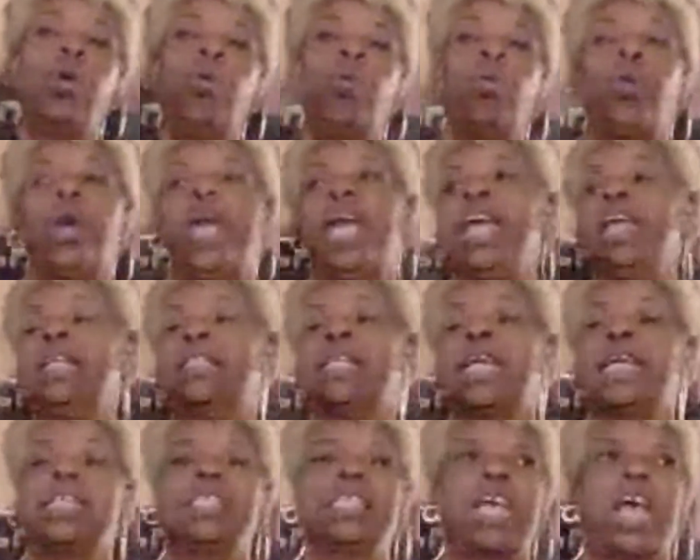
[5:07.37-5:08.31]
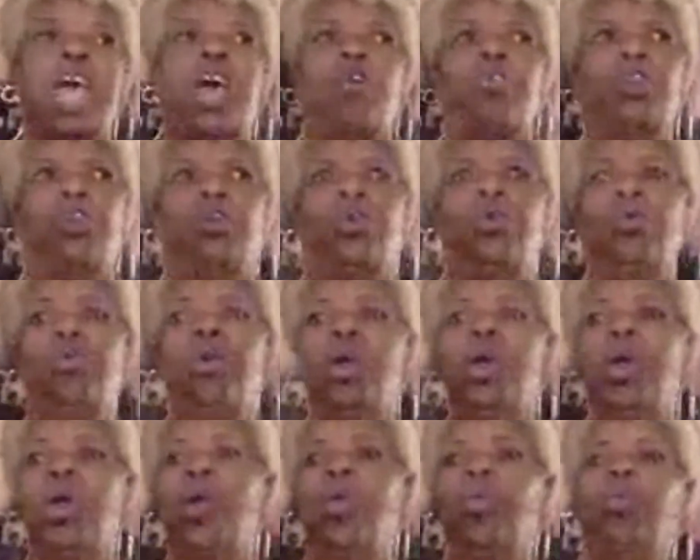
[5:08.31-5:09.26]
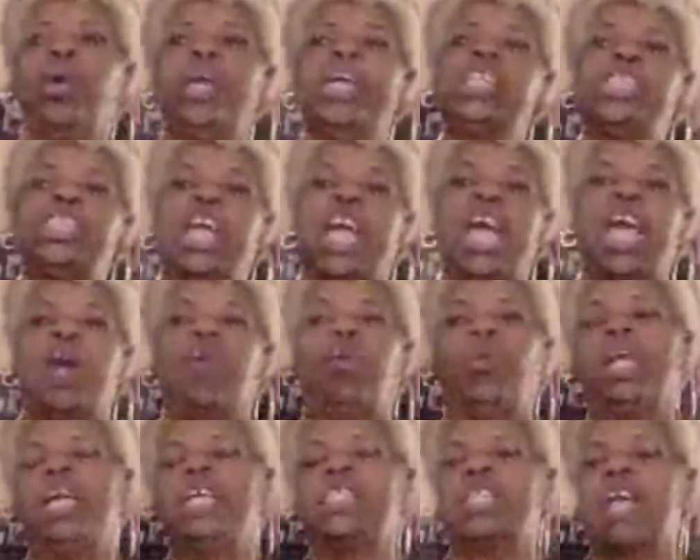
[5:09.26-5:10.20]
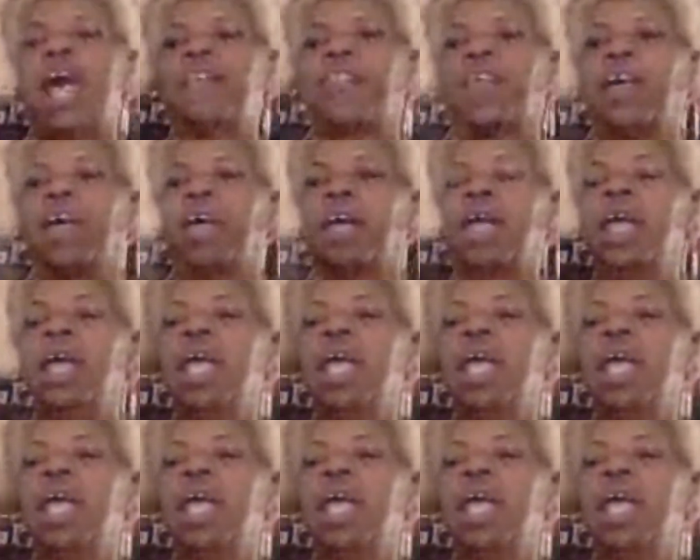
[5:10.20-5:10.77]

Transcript: we didn't tell you. We shared with each other.